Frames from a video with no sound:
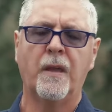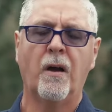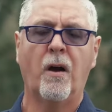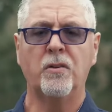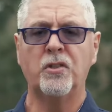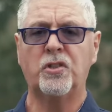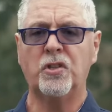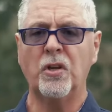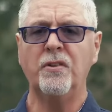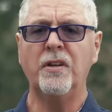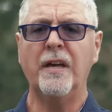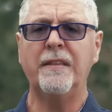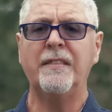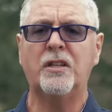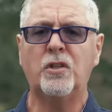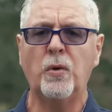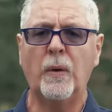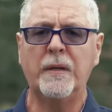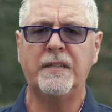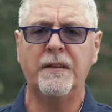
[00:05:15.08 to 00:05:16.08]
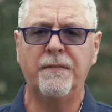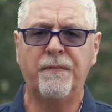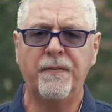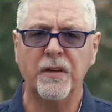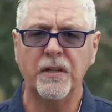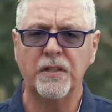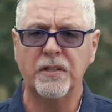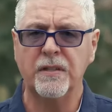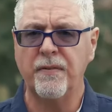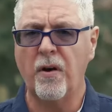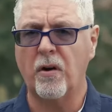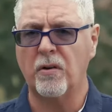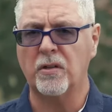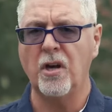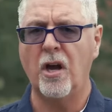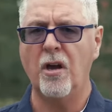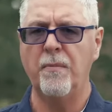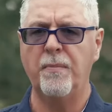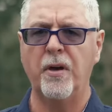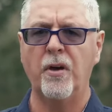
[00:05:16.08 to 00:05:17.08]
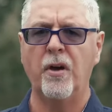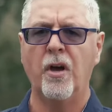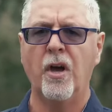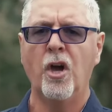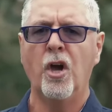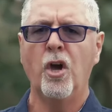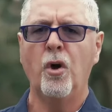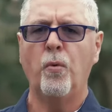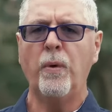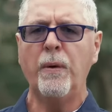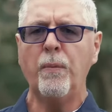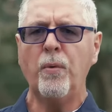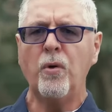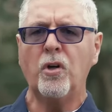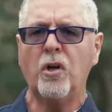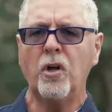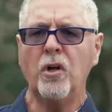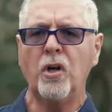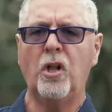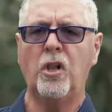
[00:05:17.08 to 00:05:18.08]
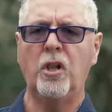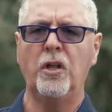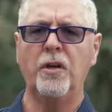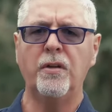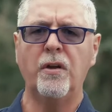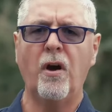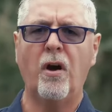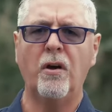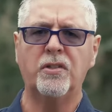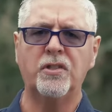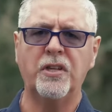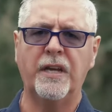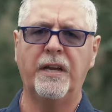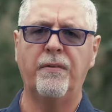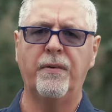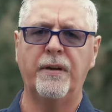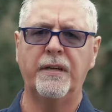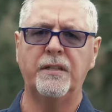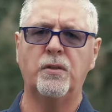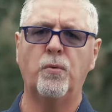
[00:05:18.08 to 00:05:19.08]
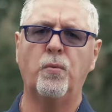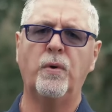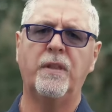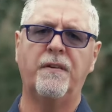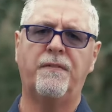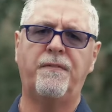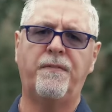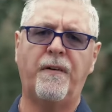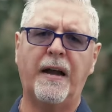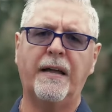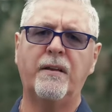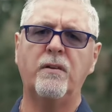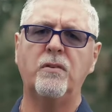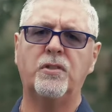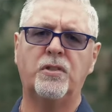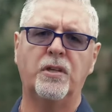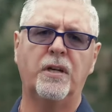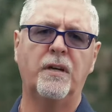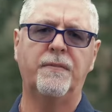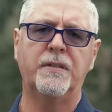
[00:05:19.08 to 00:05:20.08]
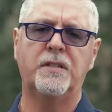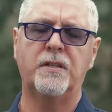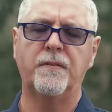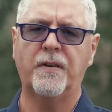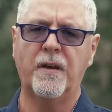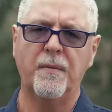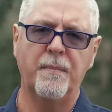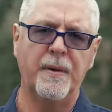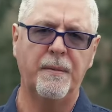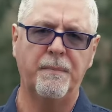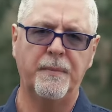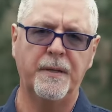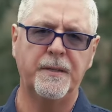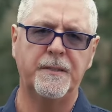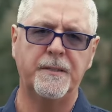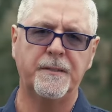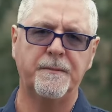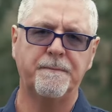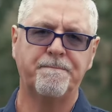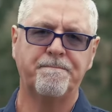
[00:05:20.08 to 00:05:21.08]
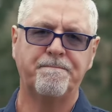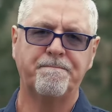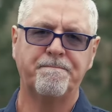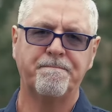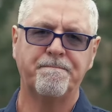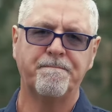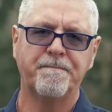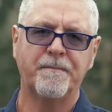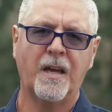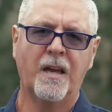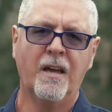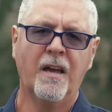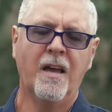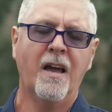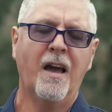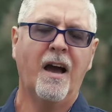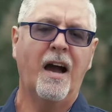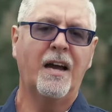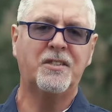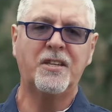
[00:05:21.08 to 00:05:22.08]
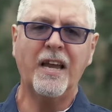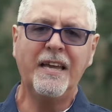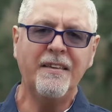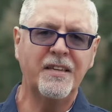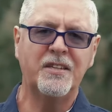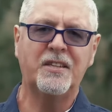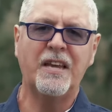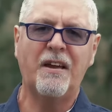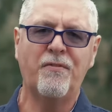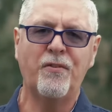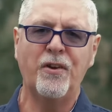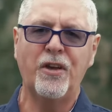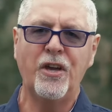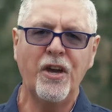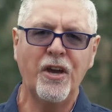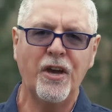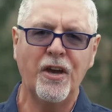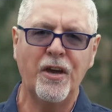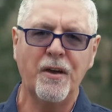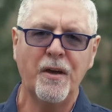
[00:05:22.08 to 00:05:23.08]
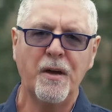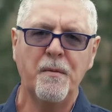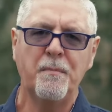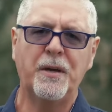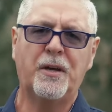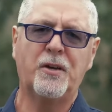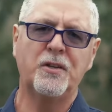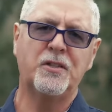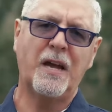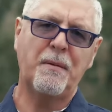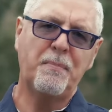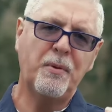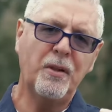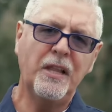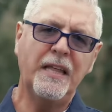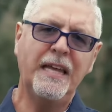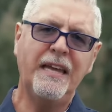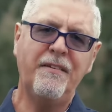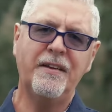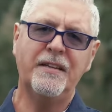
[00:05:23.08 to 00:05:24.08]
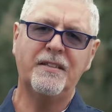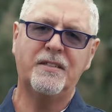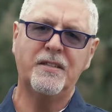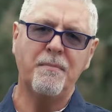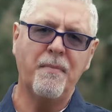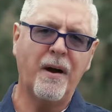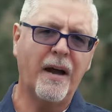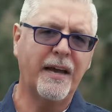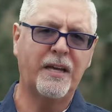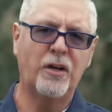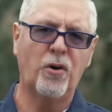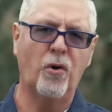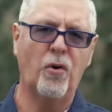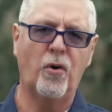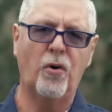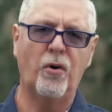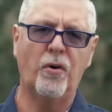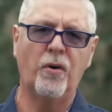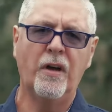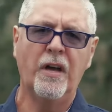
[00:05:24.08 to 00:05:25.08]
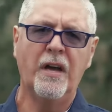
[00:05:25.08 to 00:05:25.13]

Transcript: On Sunday the 21st of October, we will conclude our series with a final service of commitment. I say this every year because I believe it to my core.